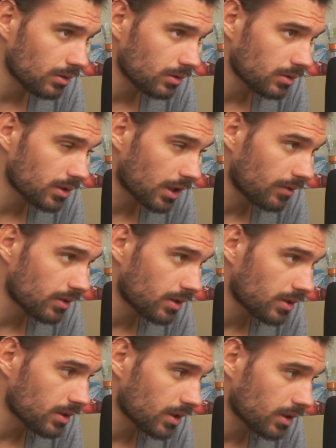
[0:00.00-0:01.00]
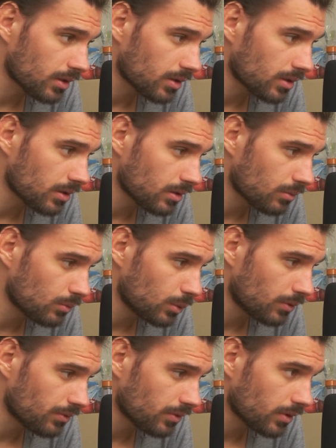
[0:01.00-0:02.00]
70 cents
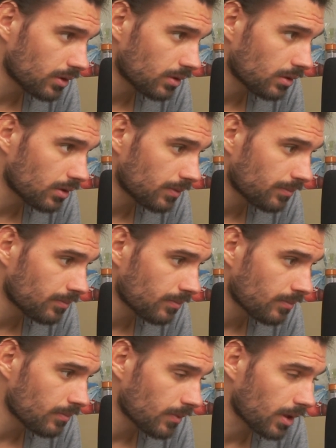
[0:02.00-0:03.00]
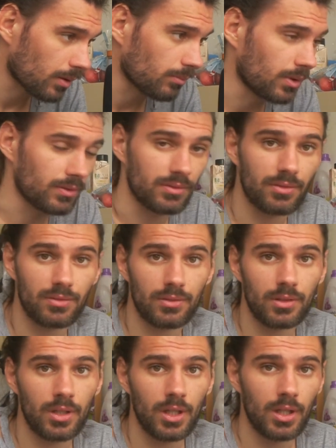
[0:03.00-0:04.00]
within a month,
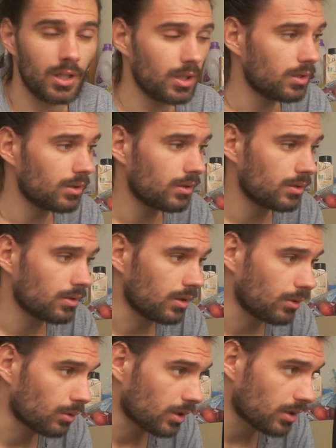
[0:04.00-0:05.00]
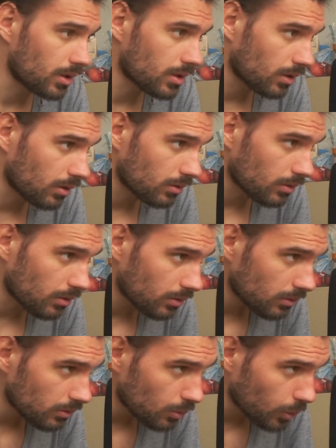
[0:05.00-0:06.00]
and look at this how
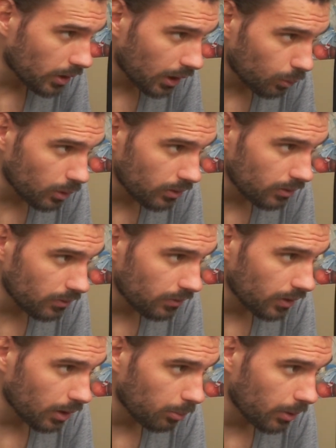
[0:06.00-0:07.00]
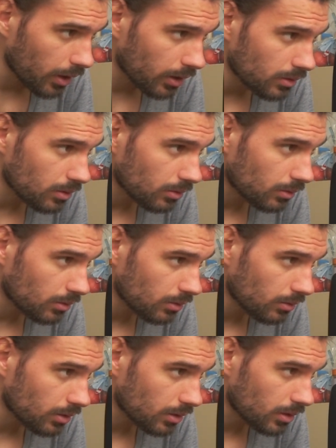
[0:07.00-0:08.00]
quickly we fell back. So
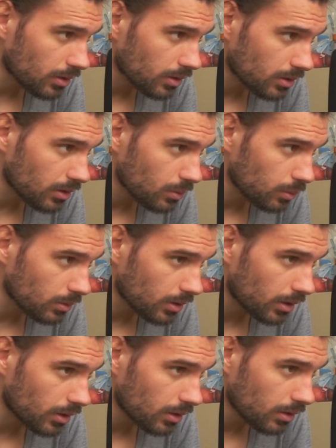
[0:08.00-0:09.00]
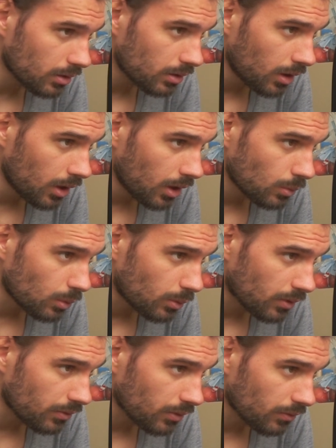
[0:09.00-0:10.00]
look at this, in just one day we went
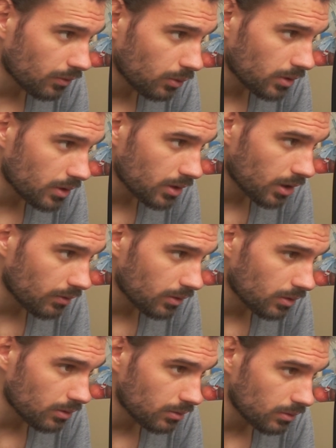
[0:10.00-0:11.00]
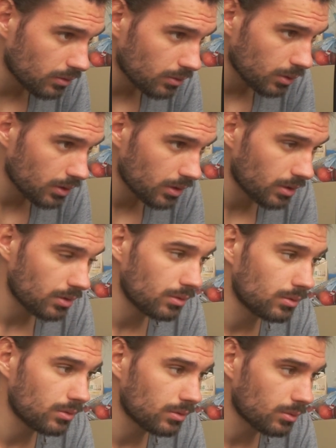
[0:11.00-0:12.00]
from 47 to
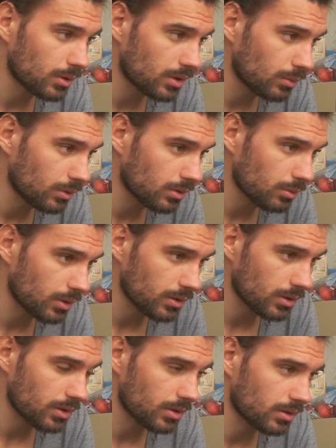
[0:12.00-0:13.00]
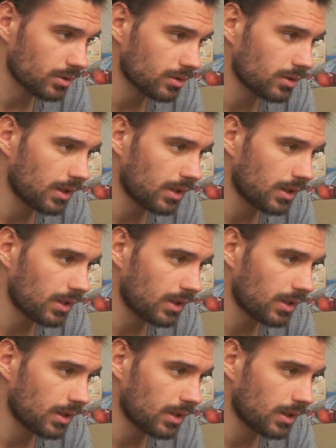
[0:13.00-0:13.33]
22, 21, 20 cents.